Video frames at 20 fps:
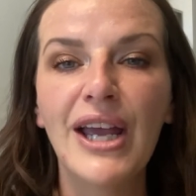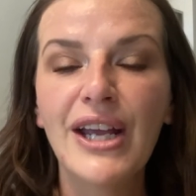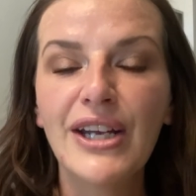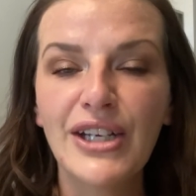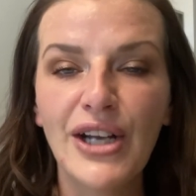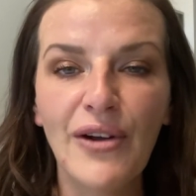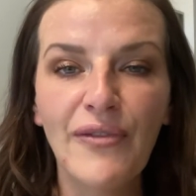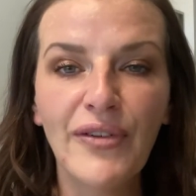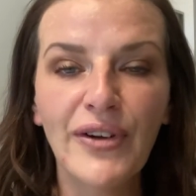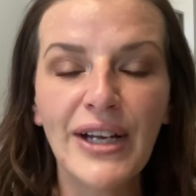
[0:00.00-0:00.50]

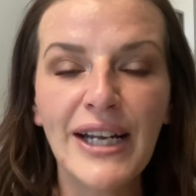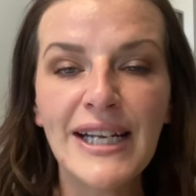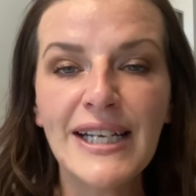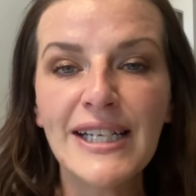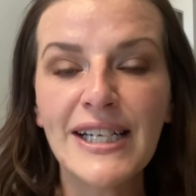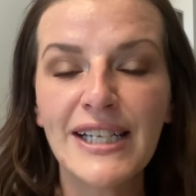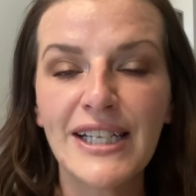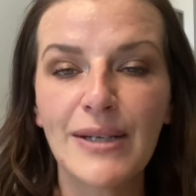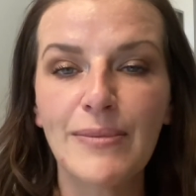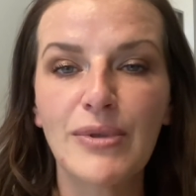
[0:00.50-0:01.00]
Don't forget to
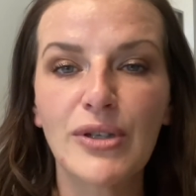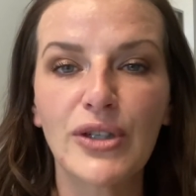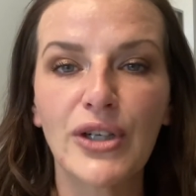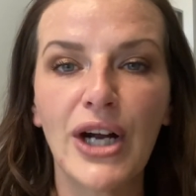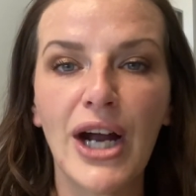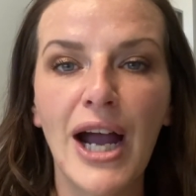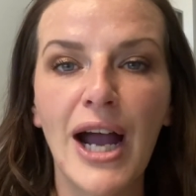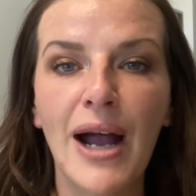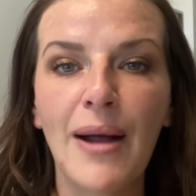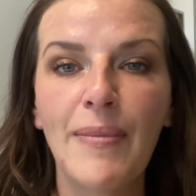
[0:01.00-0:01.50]

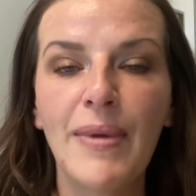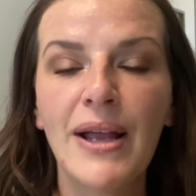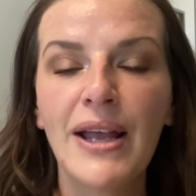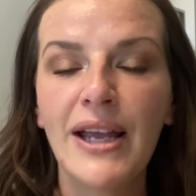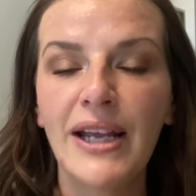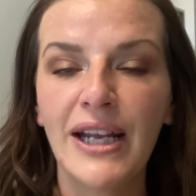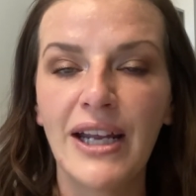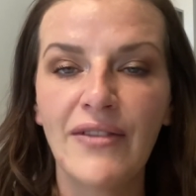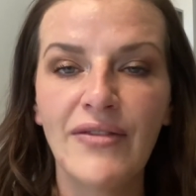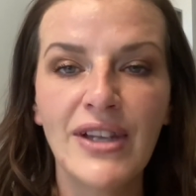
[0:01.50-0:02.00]
subscribe,
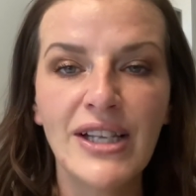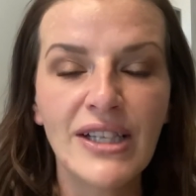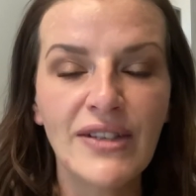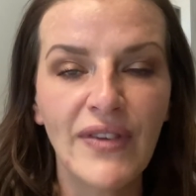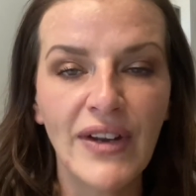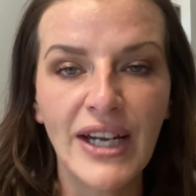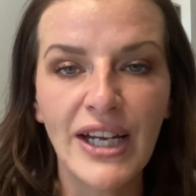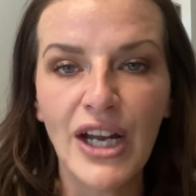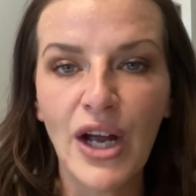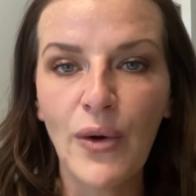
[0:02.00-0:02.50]
give this
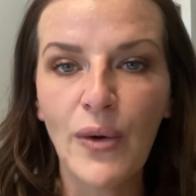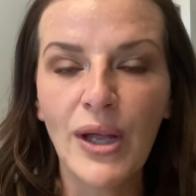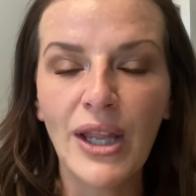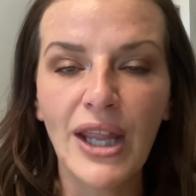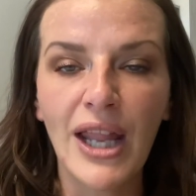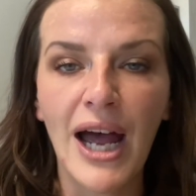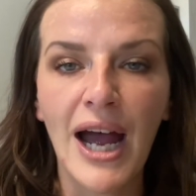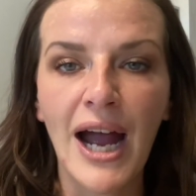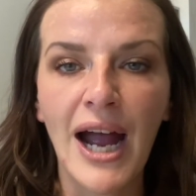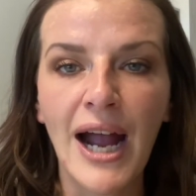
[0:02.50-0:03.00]
video a
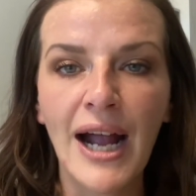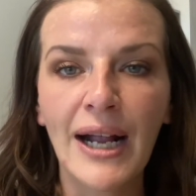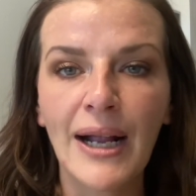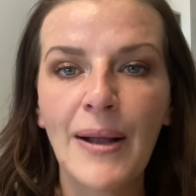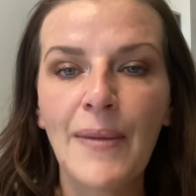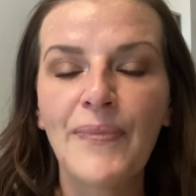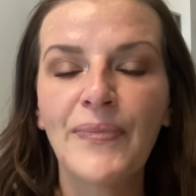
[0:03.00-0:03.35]
like.